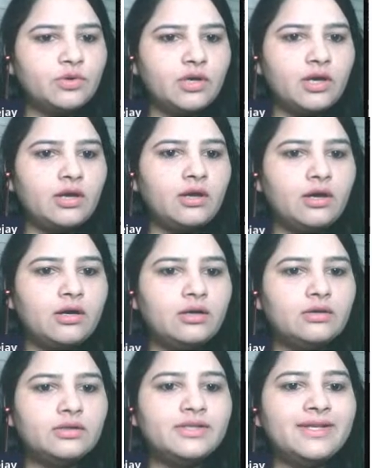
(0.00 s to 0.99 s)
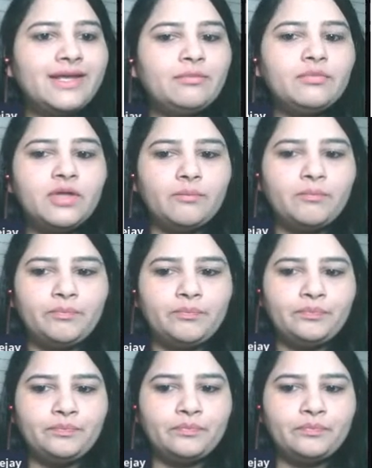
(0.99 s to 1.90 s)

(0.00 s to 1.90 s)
Okay, name them.